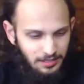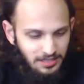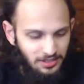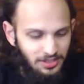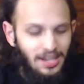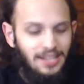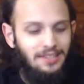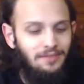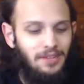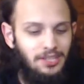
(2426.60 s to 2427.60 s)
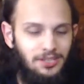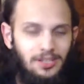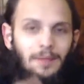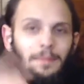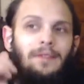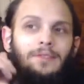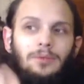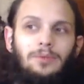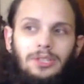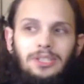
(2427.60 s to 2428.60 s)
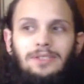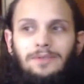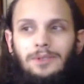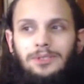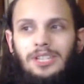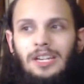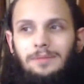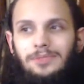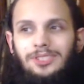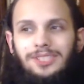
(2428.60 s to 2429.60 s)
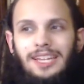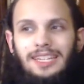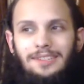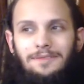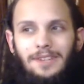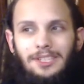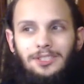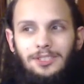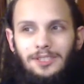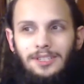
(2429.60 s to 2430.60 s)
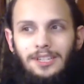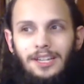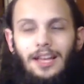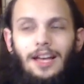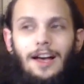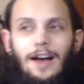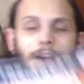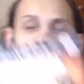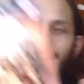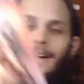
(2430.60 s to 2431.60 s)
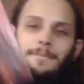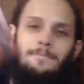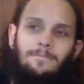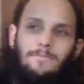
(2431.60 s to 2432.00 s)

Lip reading: Staying invested. I'm having a really difficult time staying invested. I